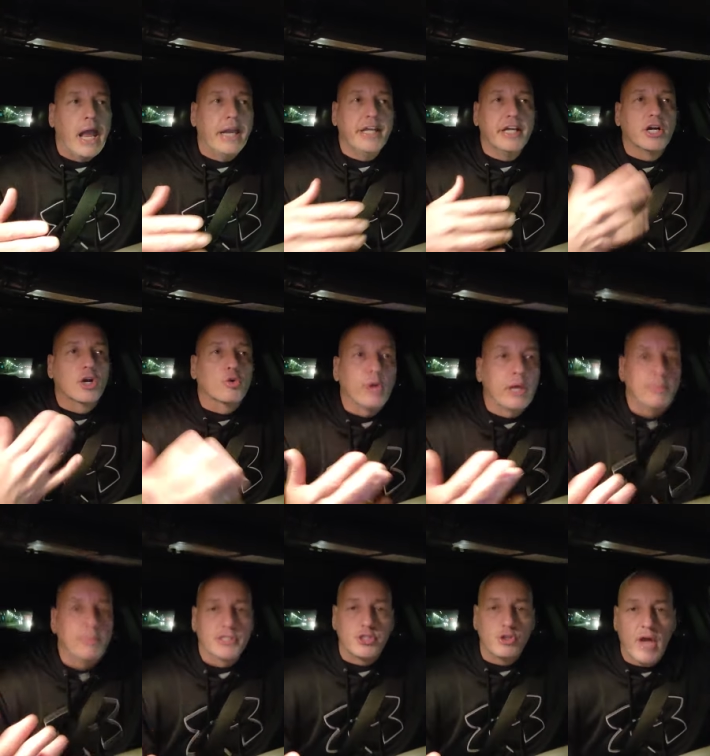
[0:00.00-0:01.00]
any
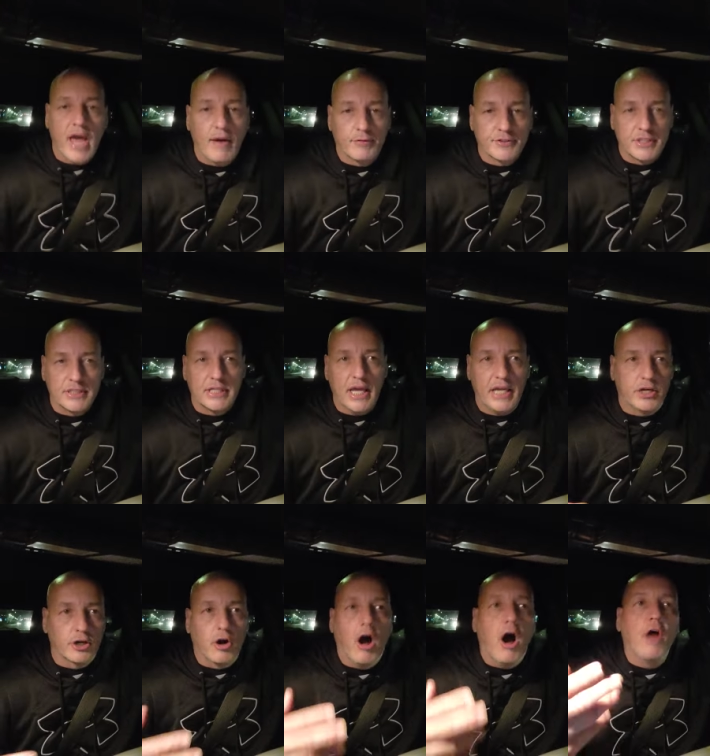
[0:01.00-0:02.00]
agreements you have with the
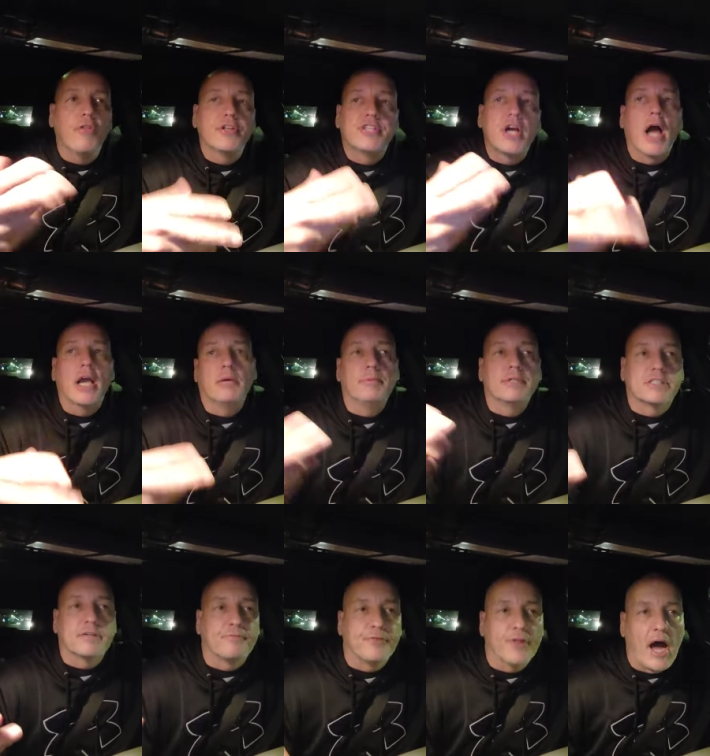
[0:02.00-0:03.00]
daycare, all the
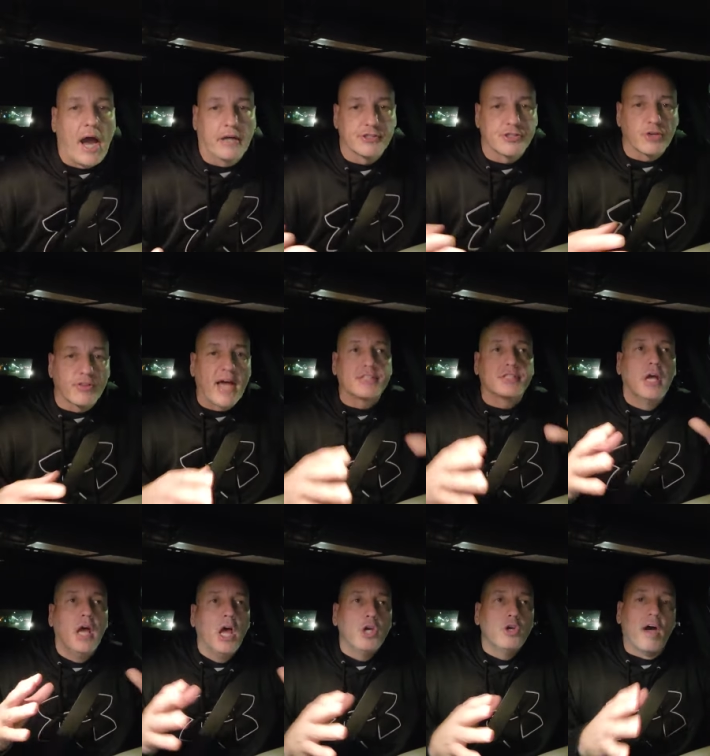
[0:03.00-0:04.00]
documents and flyers. So that's,
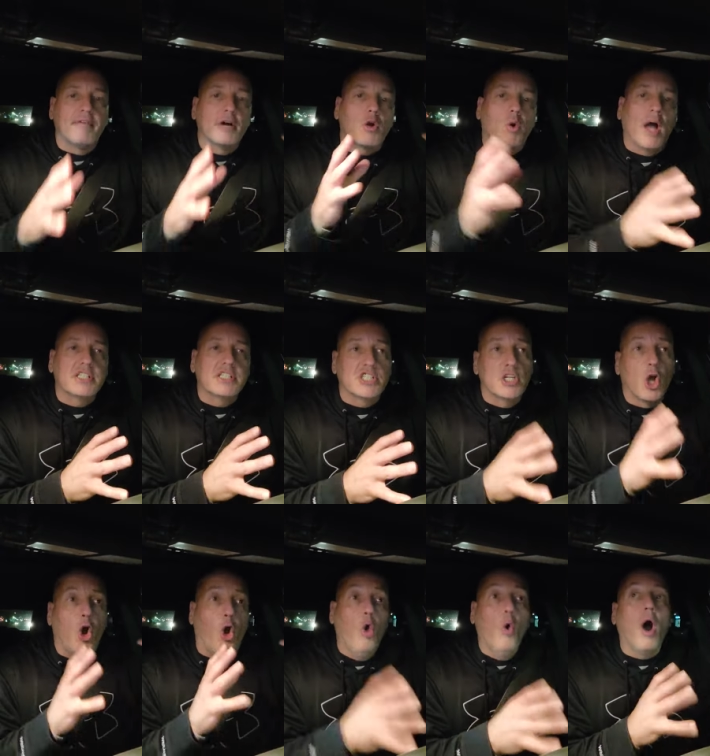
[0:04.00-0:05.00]
you have a question
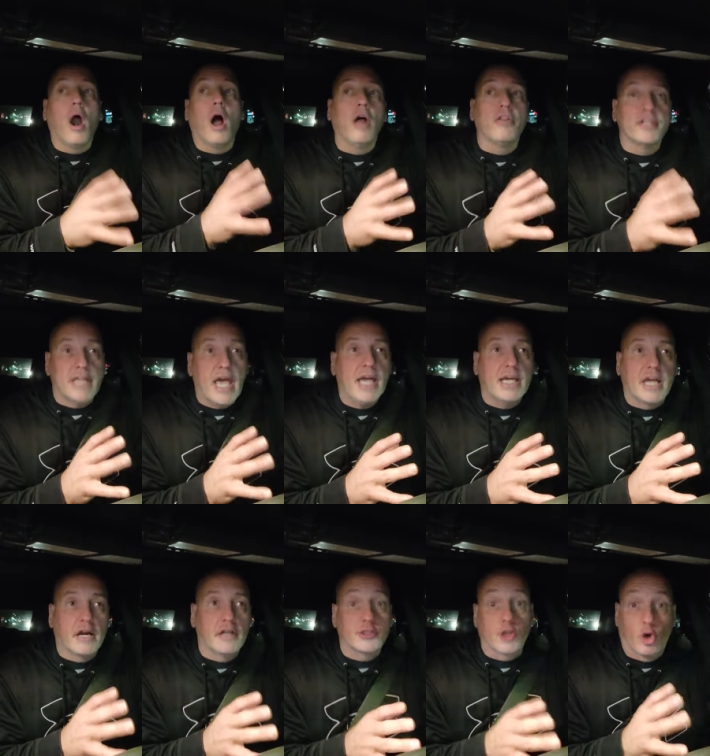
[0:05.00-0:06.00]
of who are all the
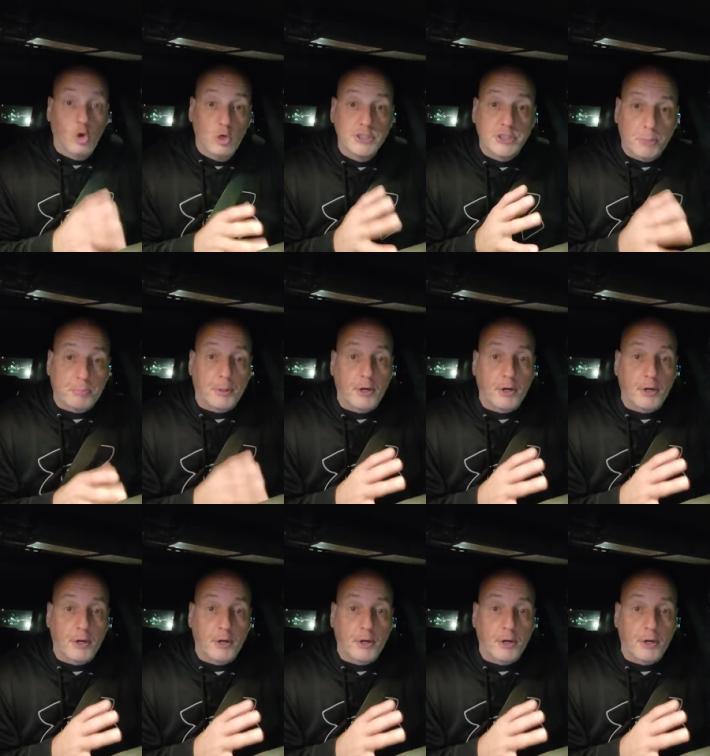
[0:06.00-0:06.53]
daycares or who's the